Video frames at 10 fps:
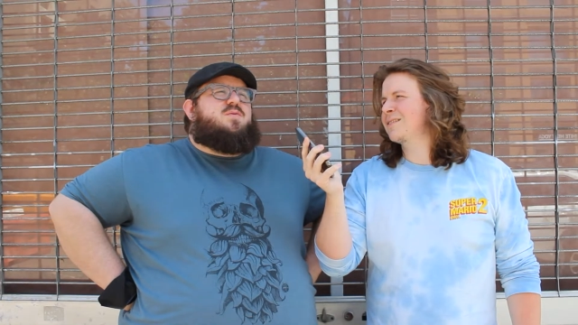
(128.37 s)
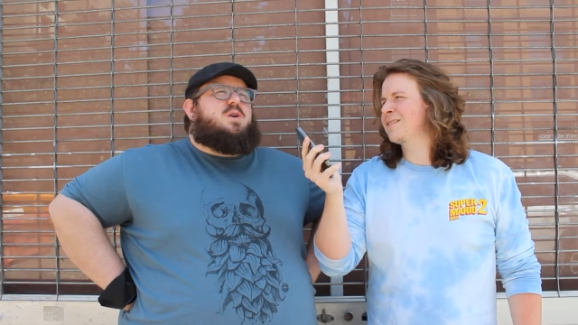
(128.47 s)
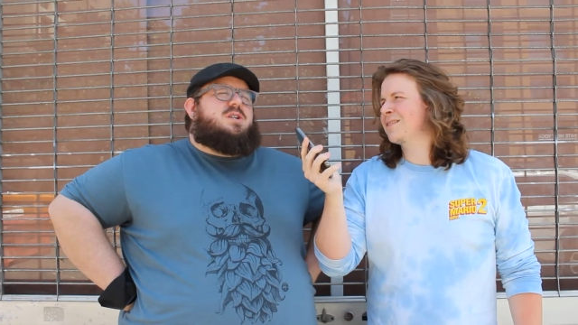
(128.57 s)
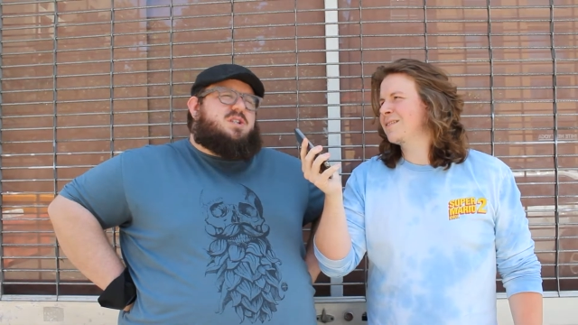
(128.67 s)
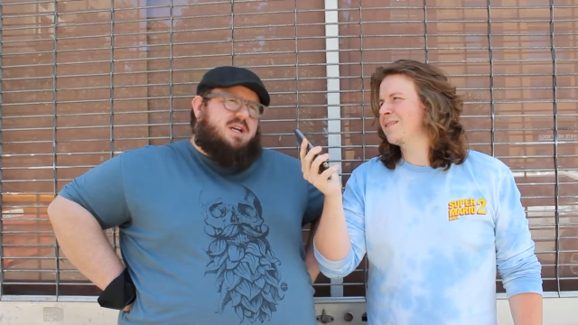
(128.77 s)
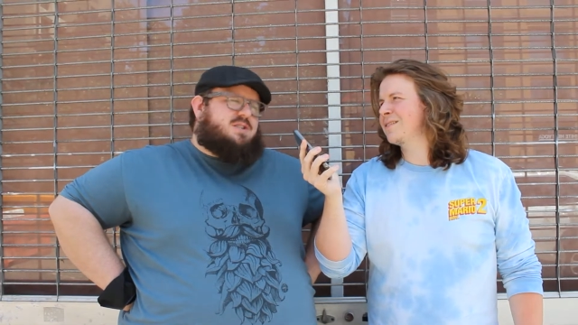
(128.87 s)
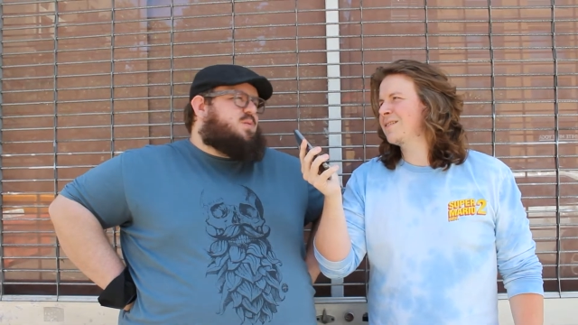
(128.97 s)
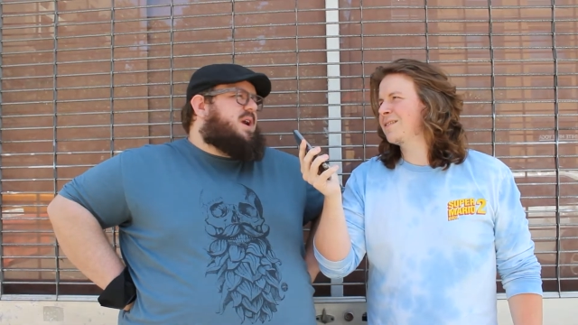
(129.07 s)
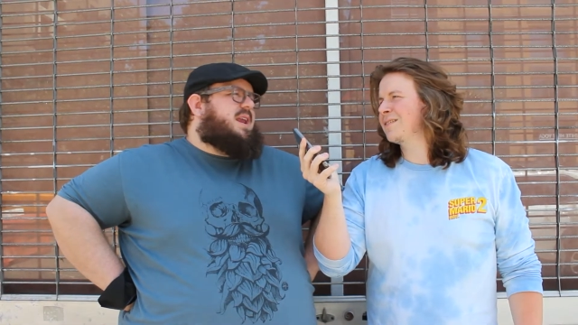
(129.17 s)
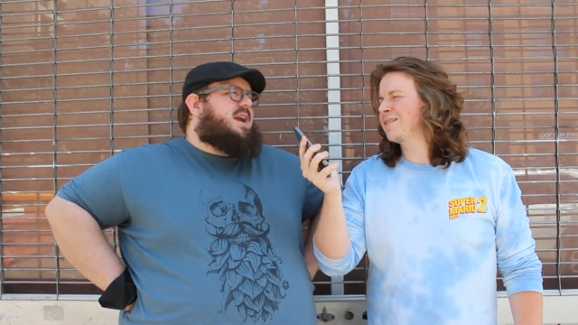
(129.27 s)
Speaker 1: We're just
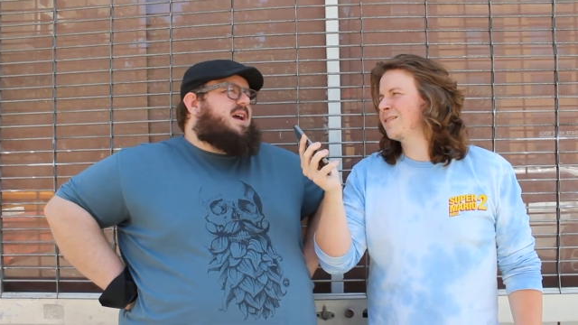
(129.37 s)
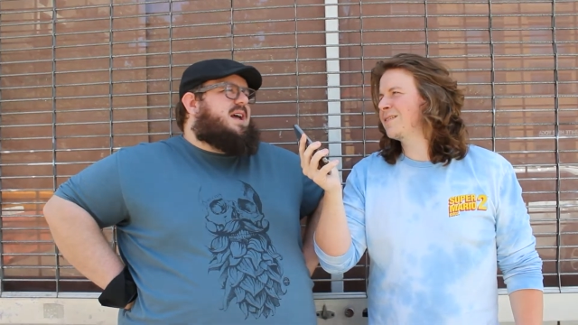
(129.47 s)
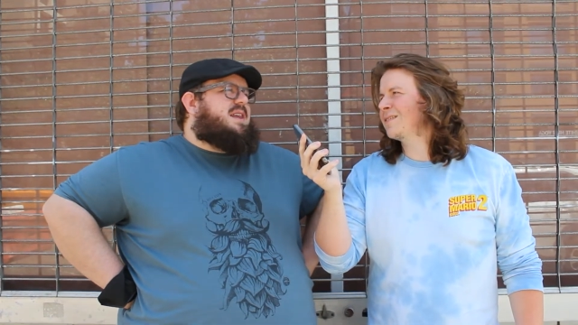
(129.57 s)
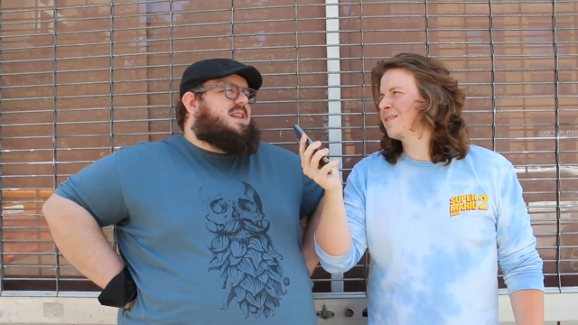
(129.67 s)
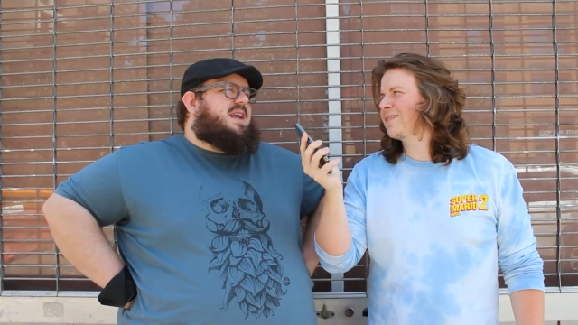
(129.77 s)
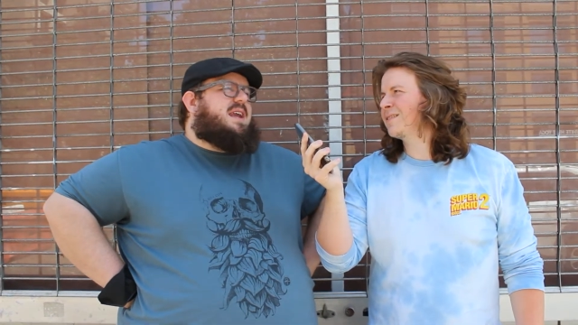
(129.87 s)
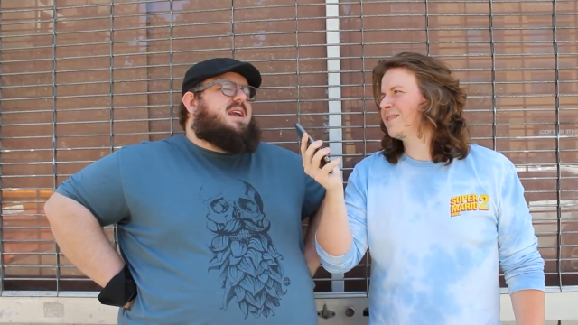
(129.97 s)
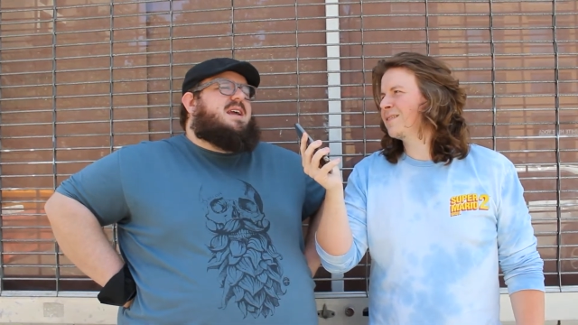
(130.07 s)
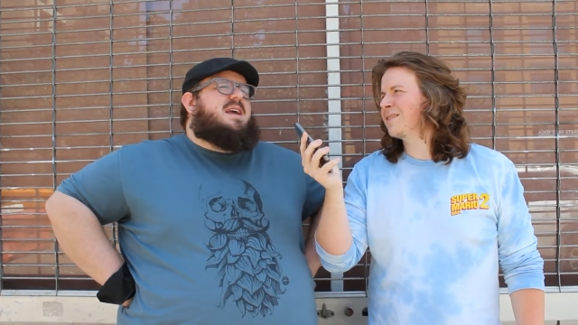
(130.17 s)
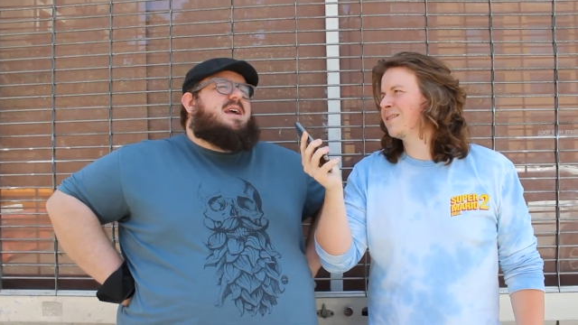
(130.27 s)
waiting on the
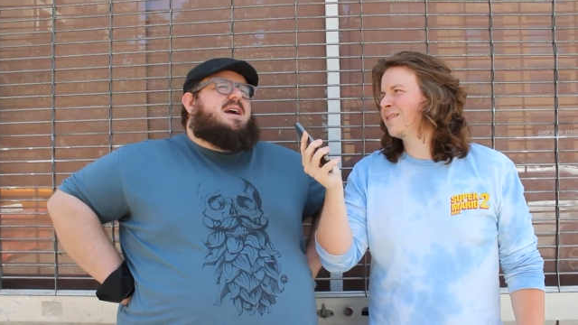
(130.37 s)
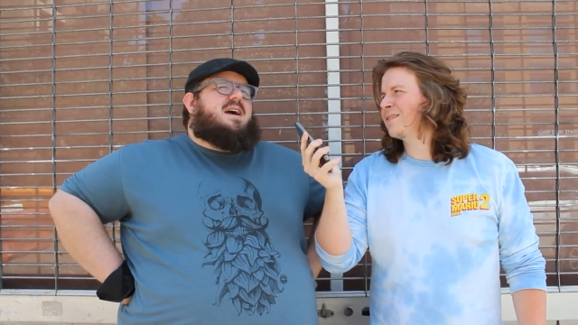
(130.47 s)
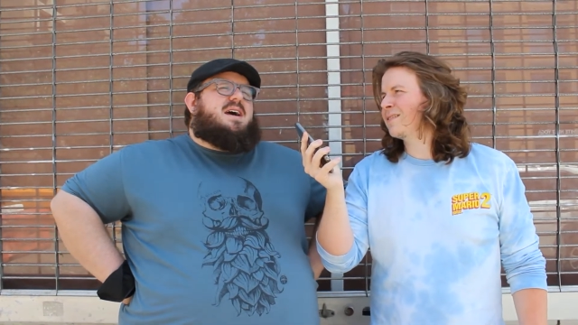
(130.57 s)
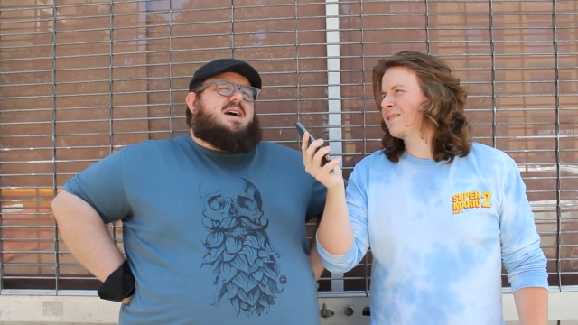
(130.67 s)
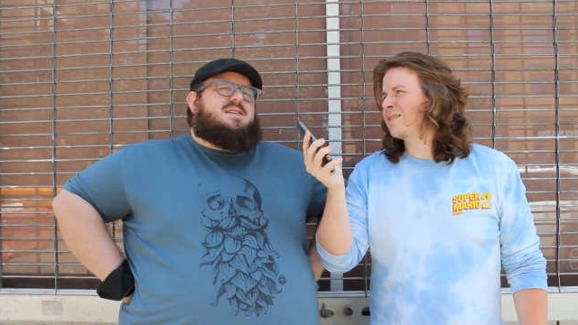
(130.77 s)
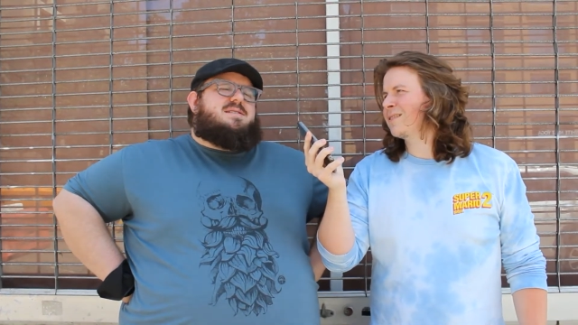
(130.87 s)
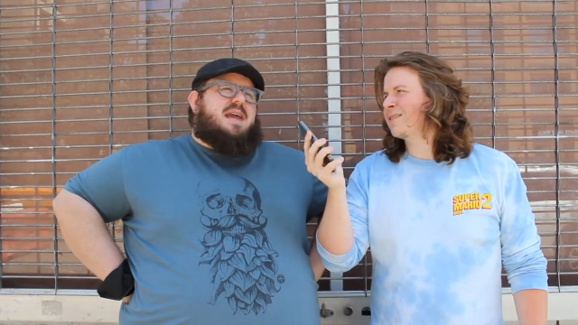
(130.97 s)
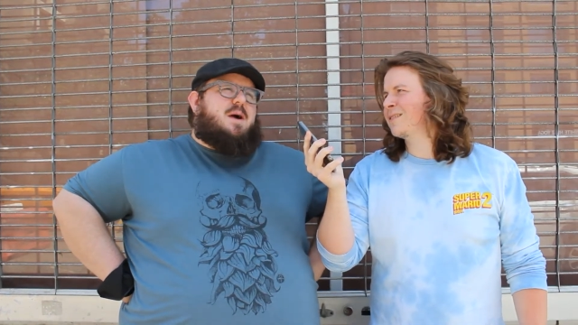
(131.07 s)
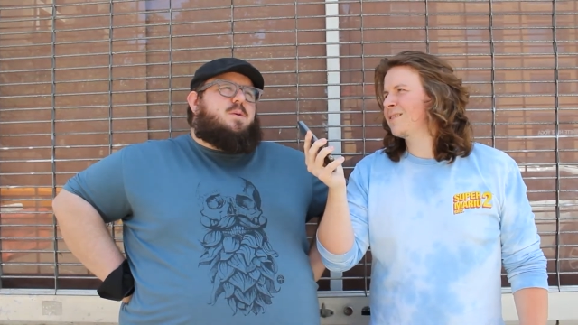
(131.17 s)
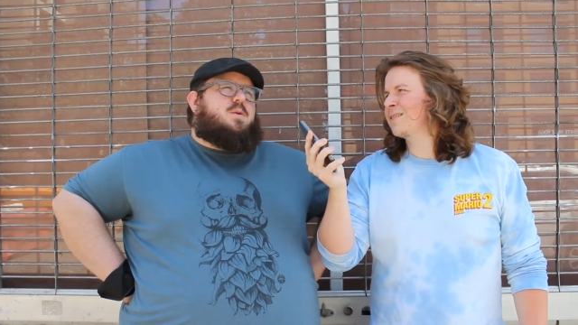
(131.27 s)
uh,
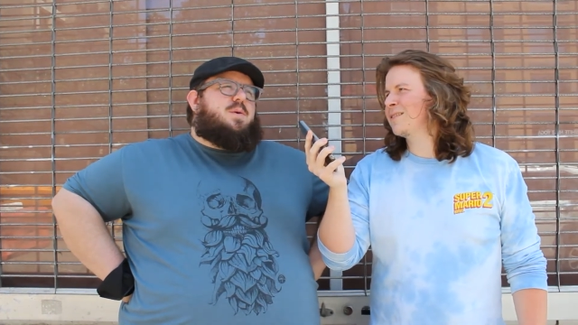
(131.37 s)
sound,